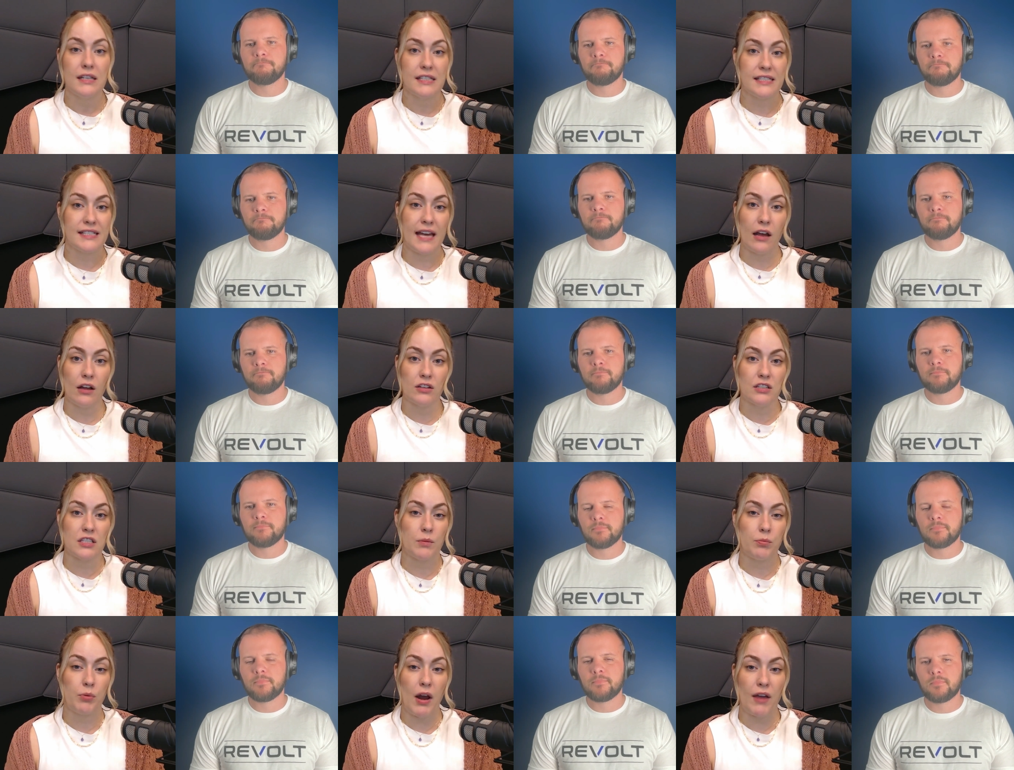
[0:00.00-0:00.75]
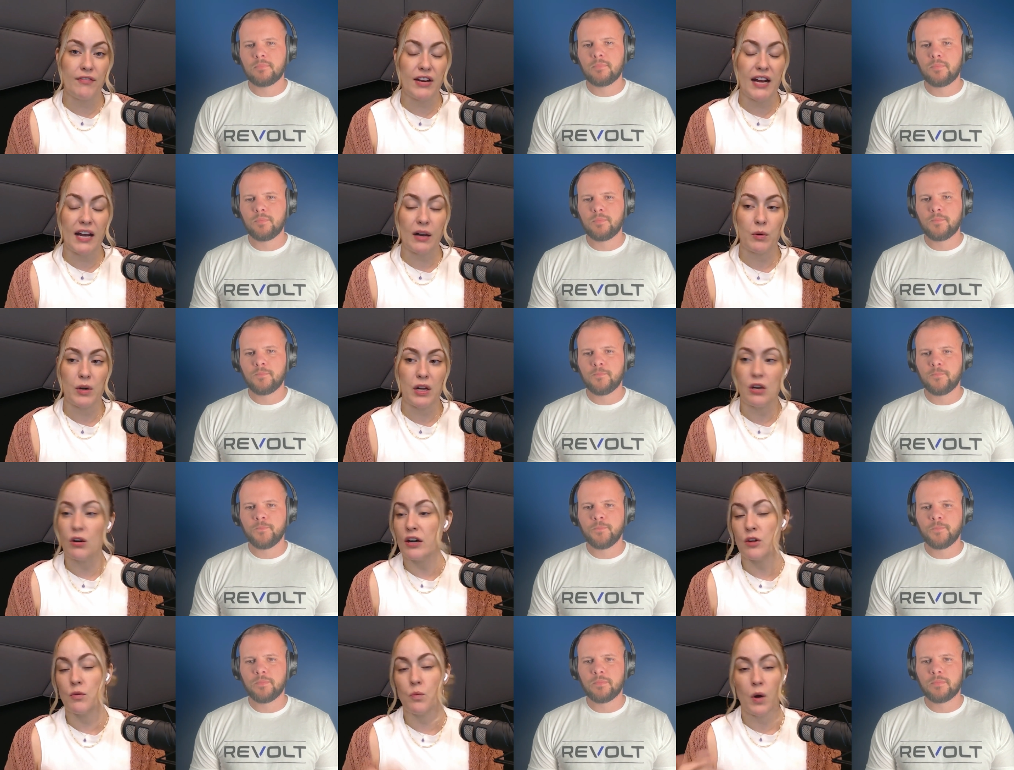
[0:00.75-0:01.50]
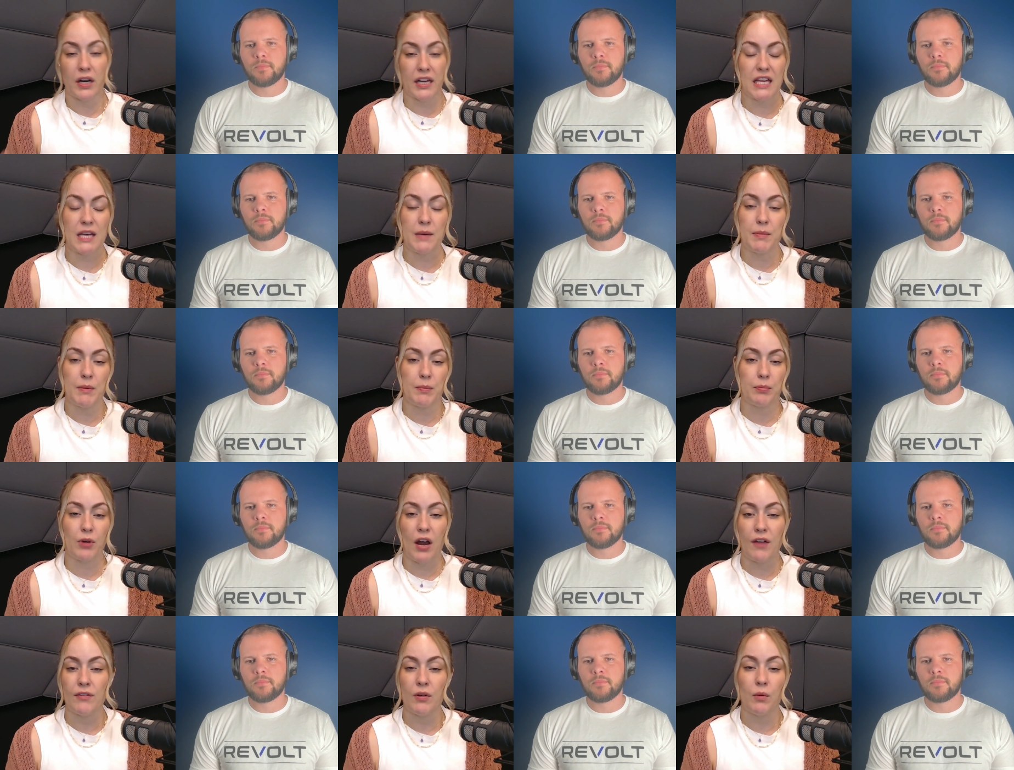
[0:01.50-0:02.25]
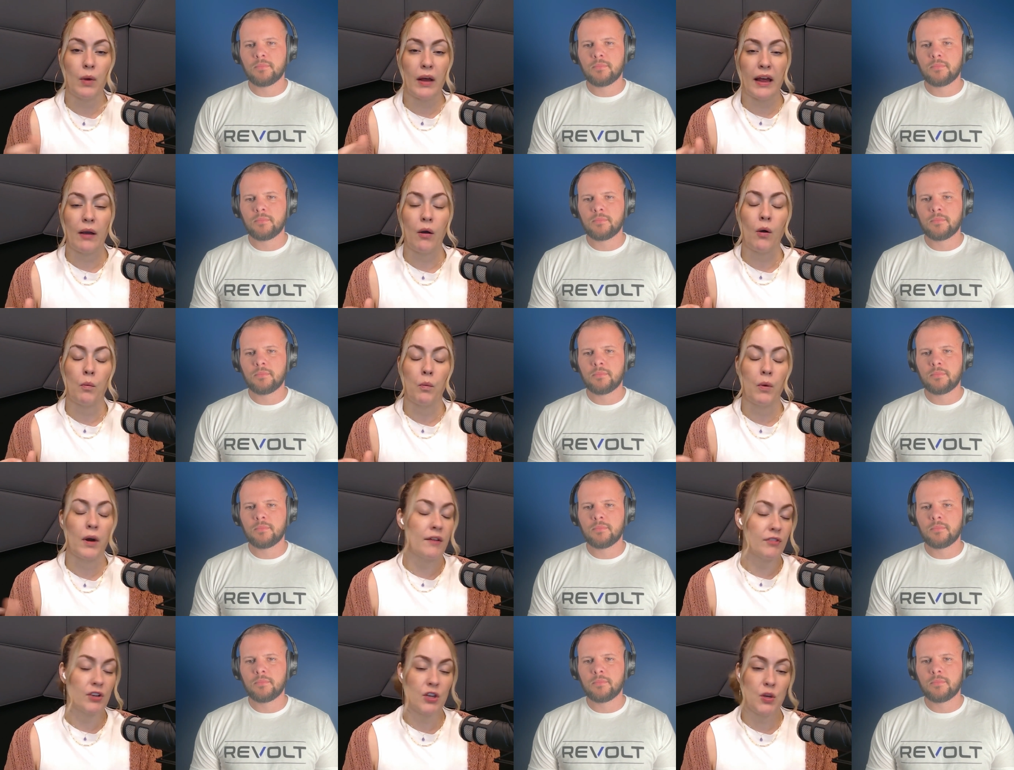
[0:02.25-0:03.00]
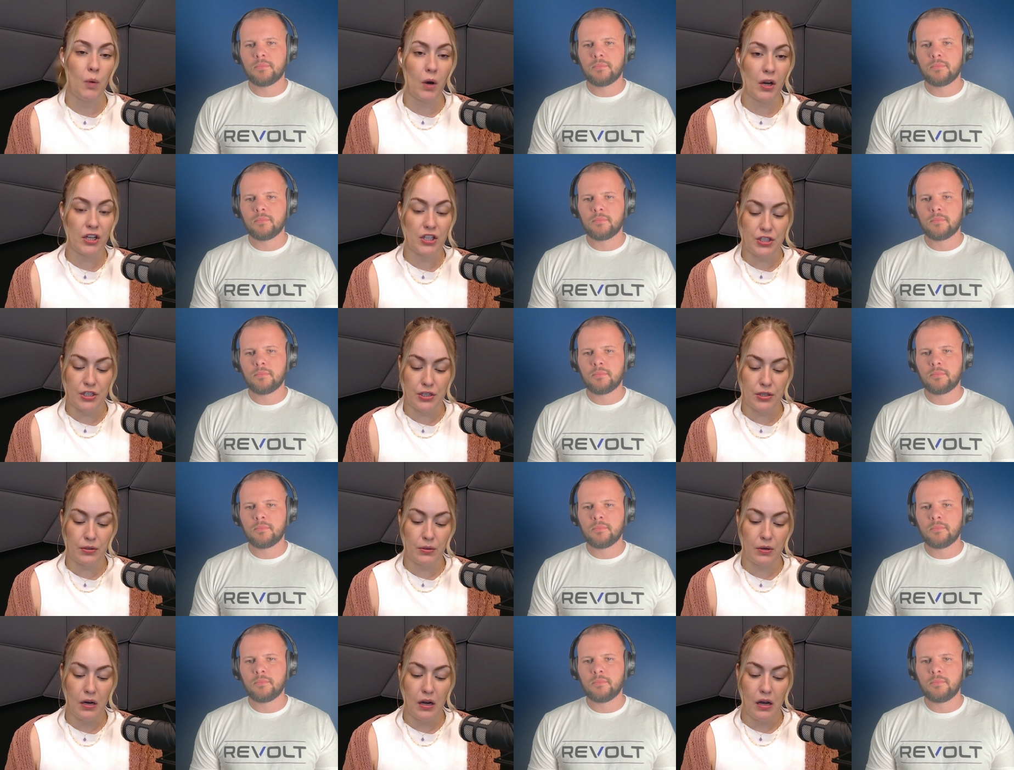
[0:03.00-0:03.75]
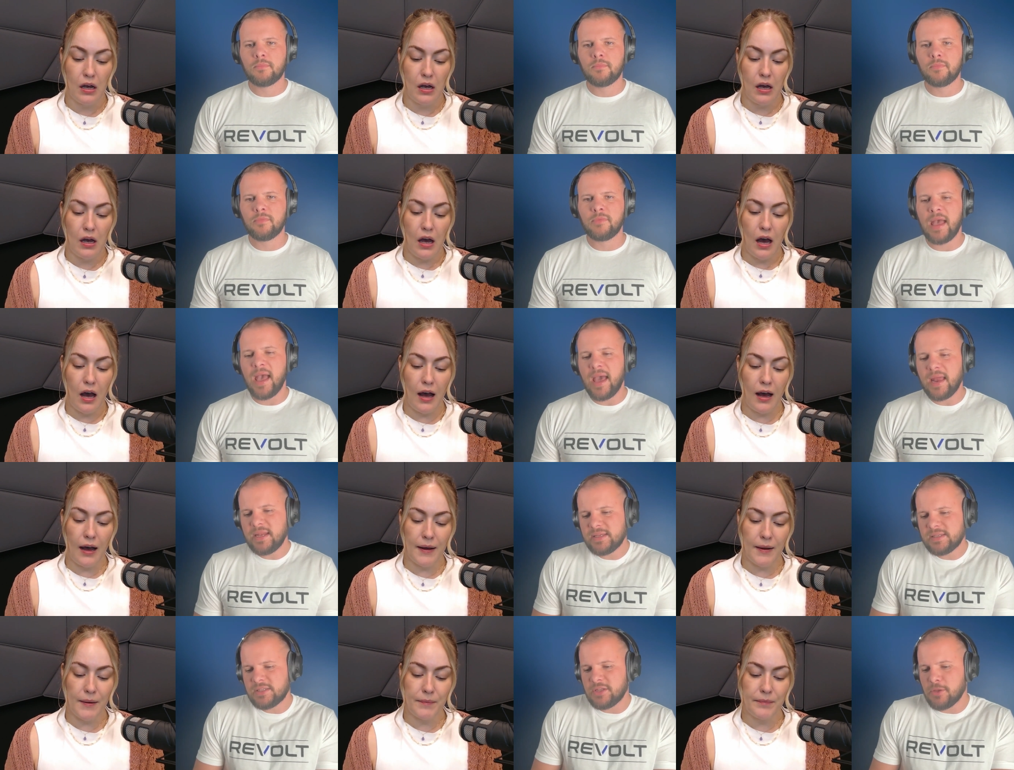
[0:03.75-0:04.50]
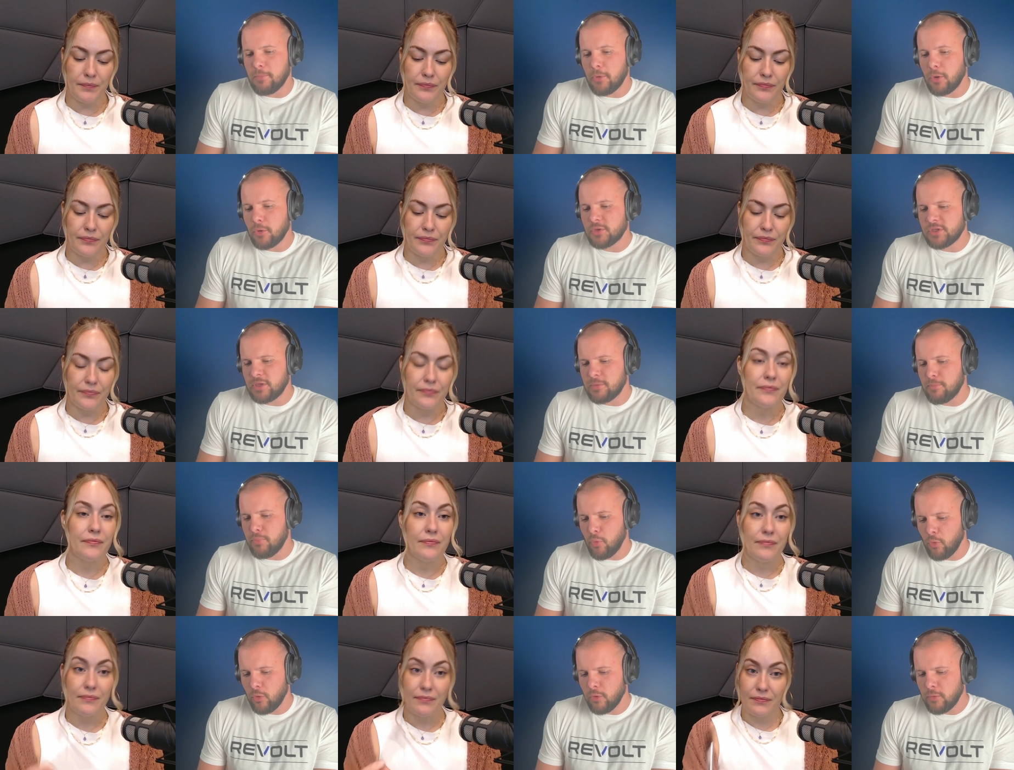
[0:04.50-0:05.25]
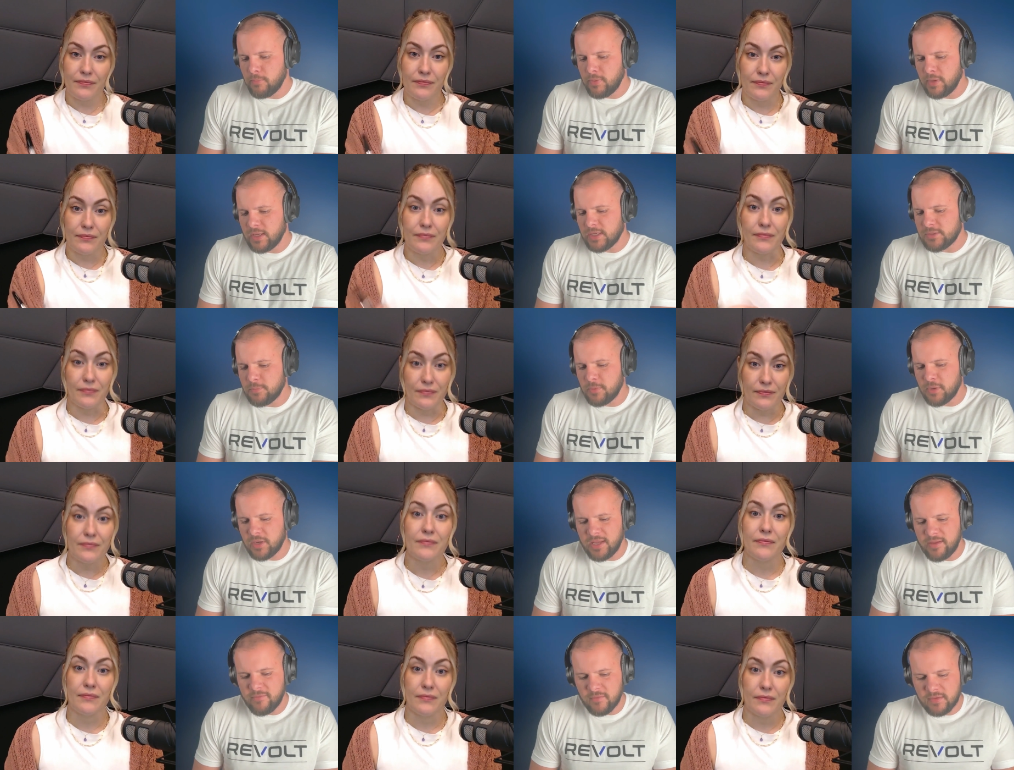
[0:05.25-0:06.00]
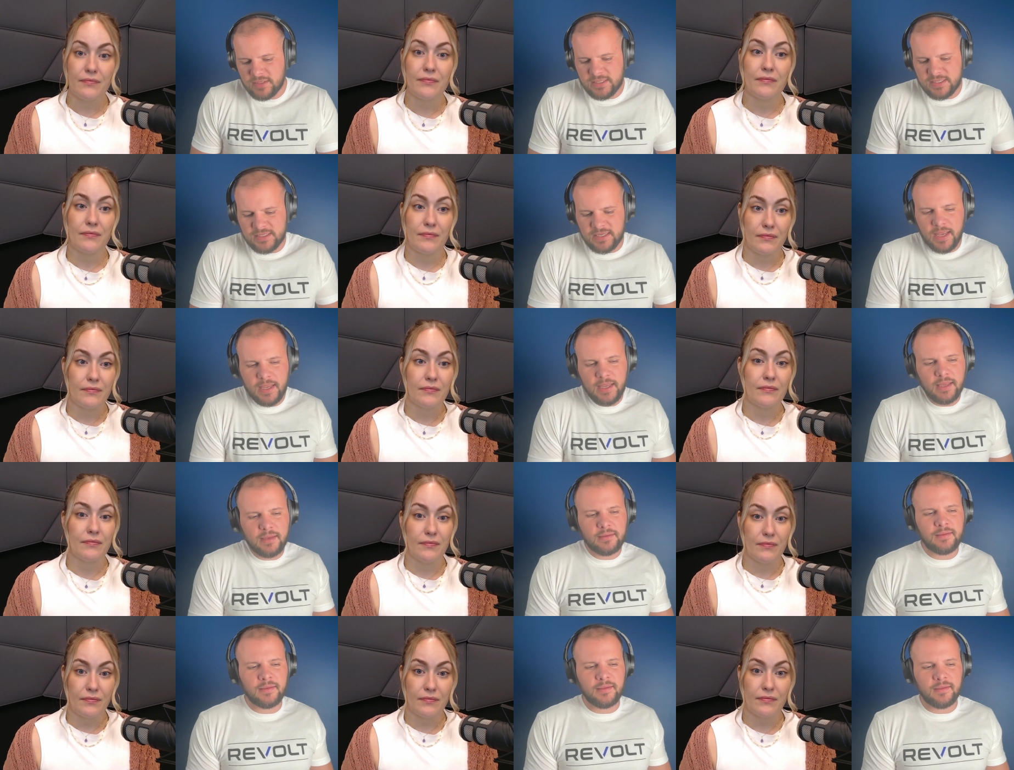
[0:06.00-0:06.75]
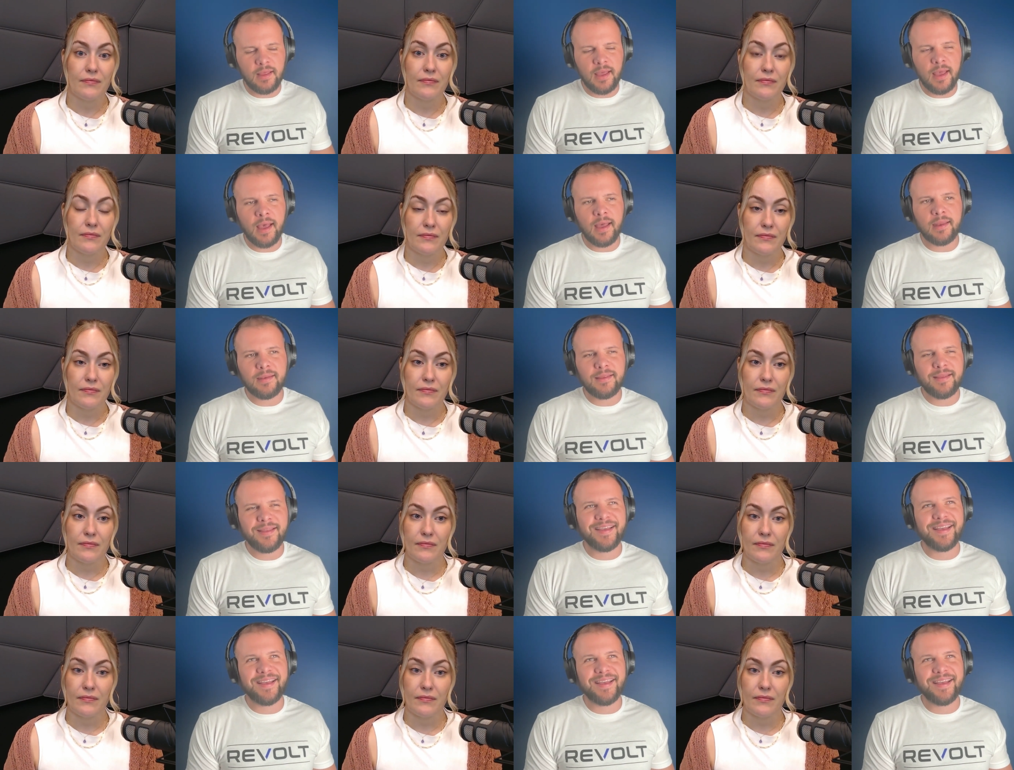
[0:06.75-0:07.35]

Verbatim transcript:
Speaker 1: sell to private equity or you want to keep it private what or whatever you want to do That is um, the
Speaker 2: most important piece but even second to that